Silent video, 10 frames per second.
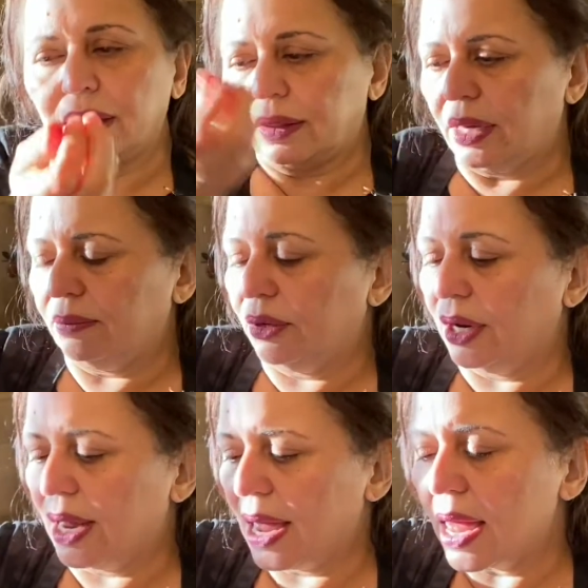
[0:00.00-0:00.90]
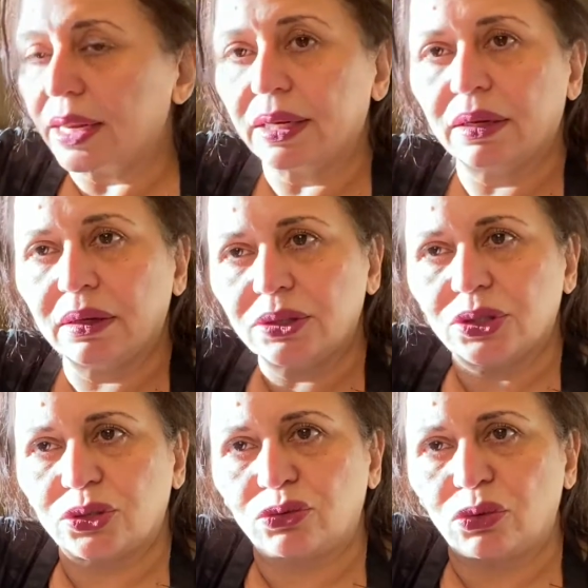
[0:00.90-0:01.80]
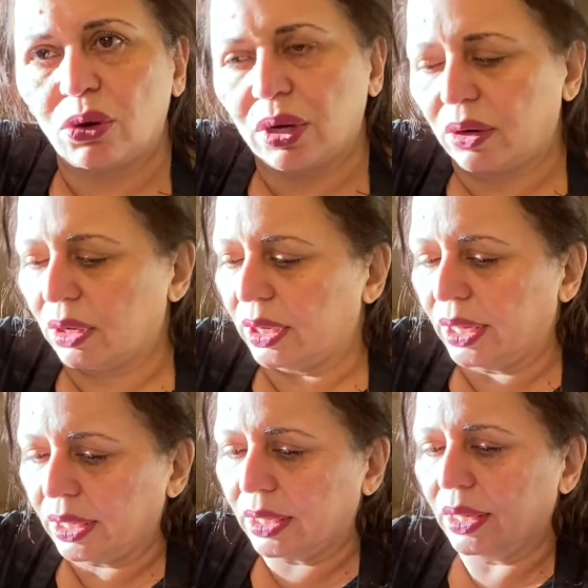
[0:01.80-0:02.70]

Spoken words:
that I'm gonna add in here, just raw garlic.